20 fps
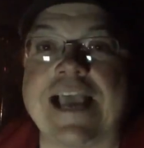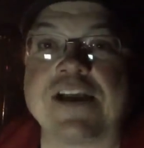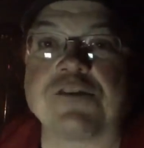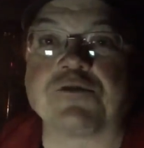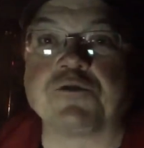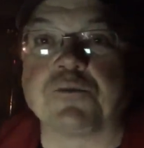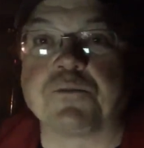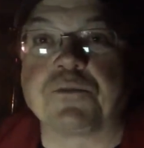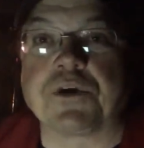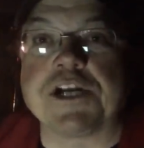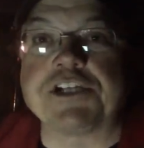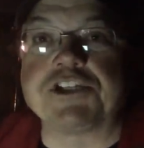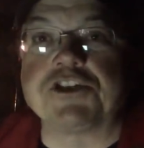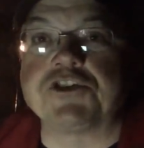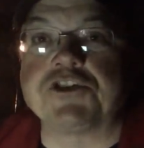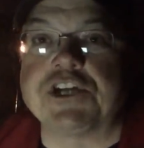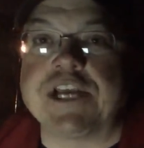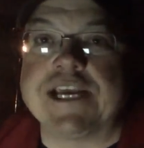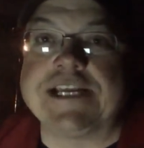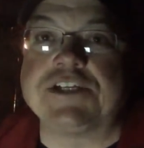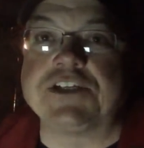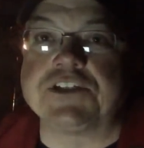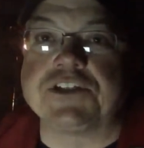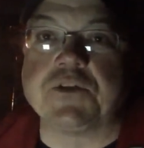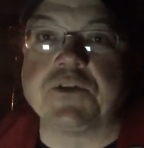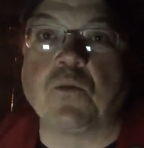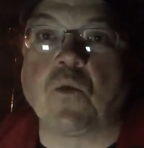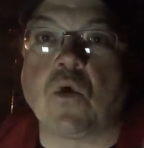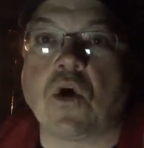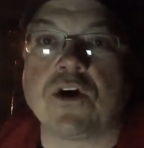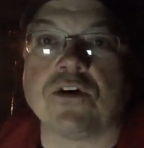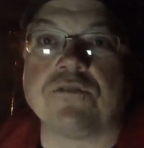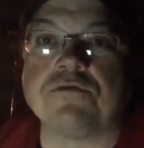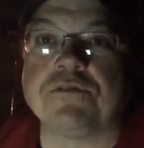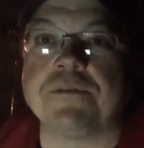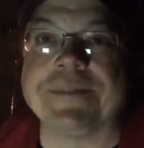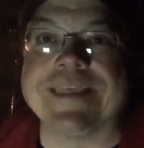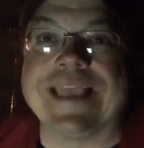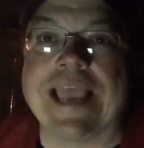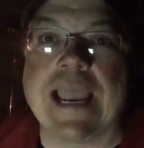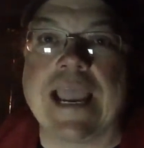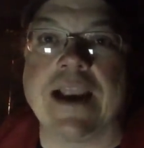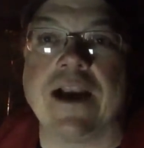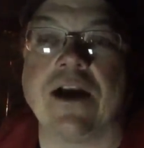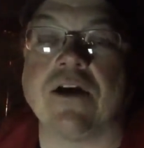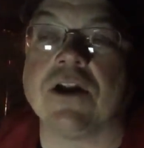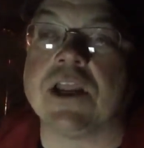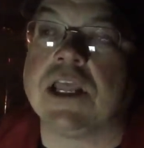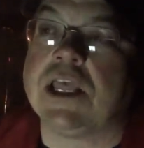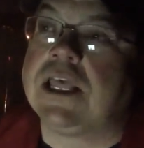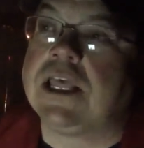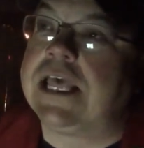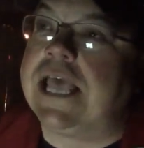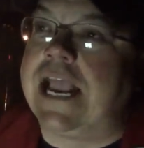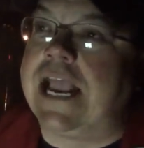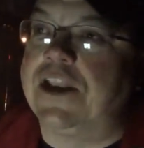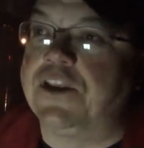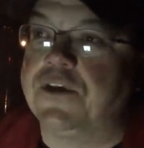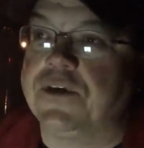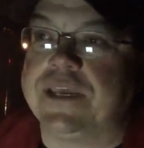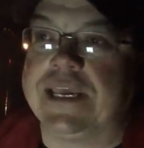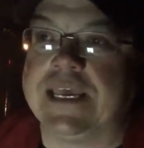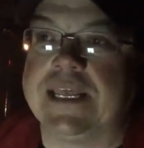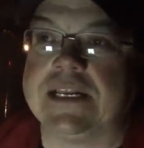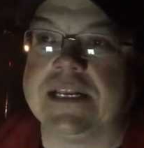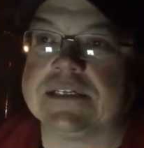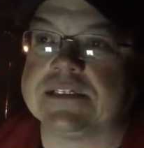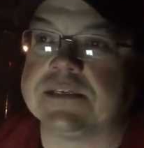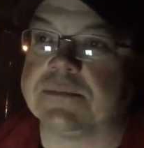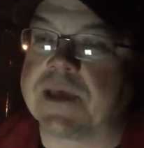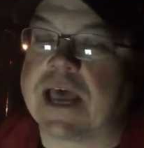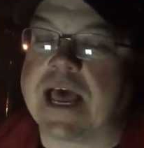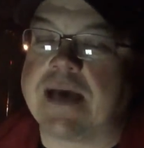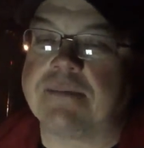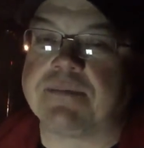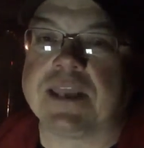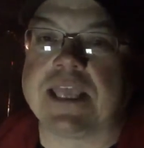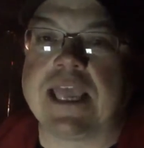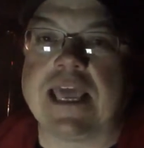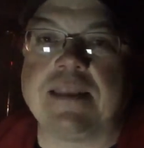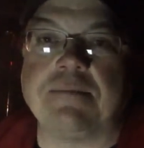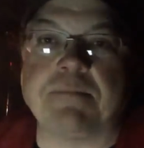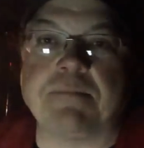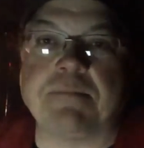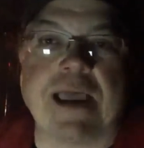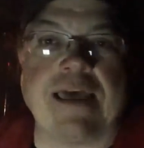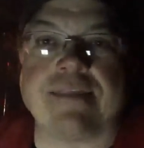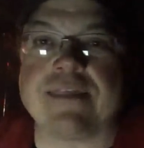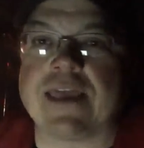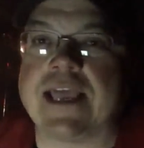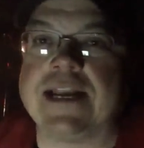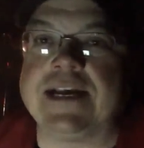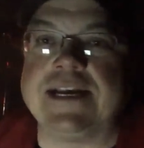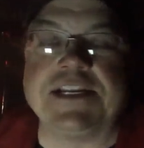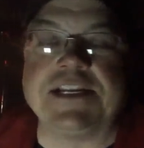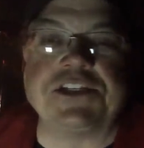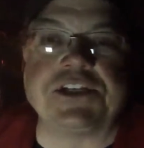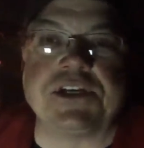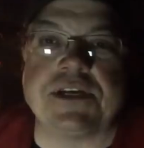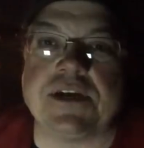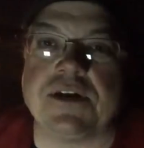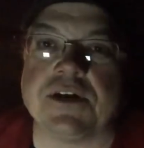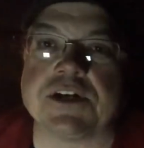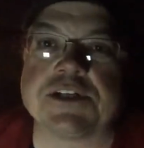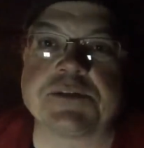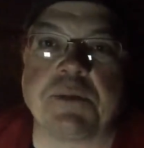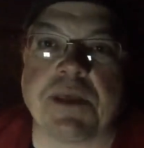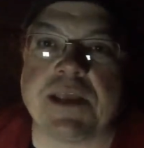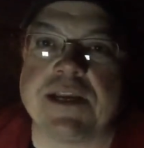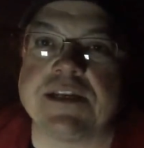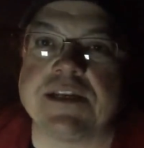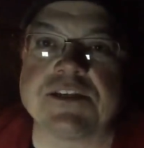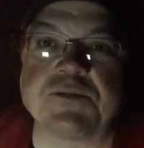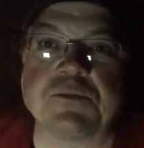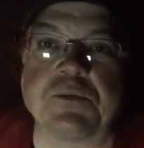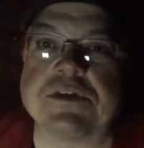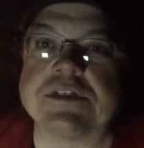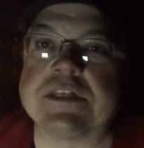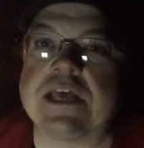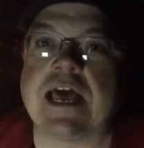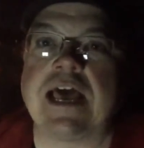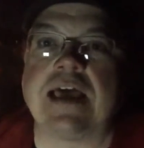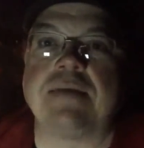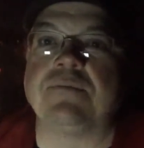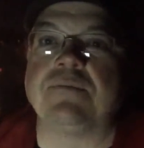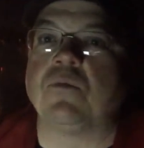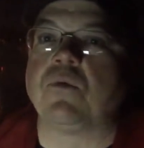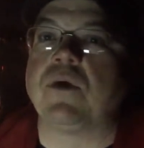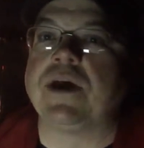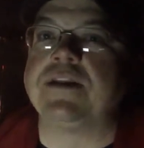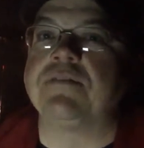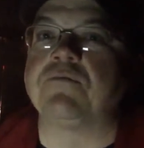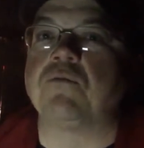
actual pressure changes in water from the air, and you can get in some complicated math. I had an engineer explain this one time, the weight of